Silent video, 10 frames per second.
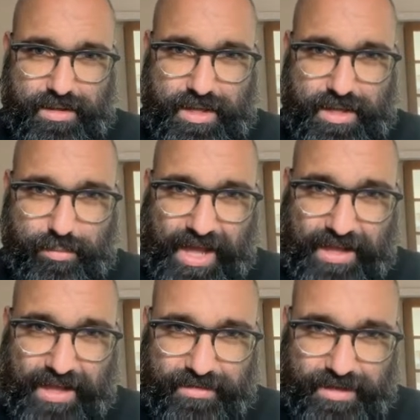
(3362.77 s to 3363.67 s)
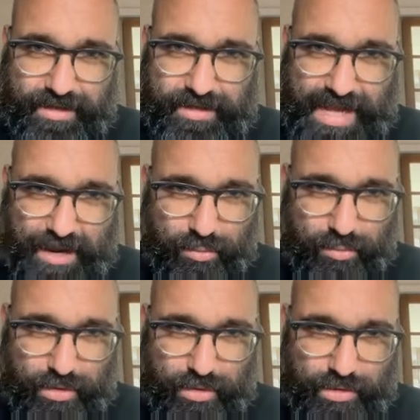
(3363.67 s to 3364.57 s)
keep passing
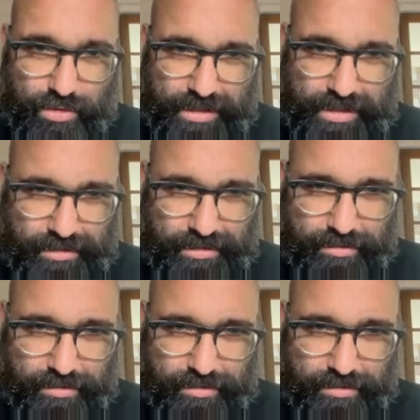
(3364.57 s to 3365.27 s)
downward? Like, no, it's